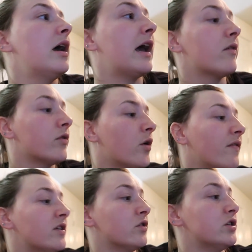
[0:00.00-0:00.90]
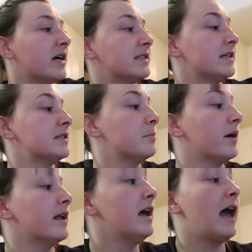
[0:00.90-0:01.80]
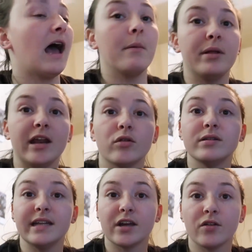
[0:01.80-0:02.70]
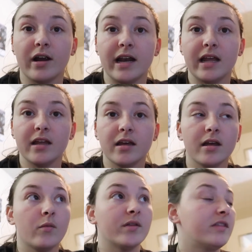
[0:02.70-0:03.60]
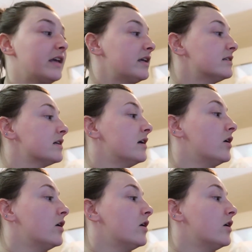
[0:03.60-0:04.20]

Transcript: I don't know if I told you guys this, but I plan on decorating with these.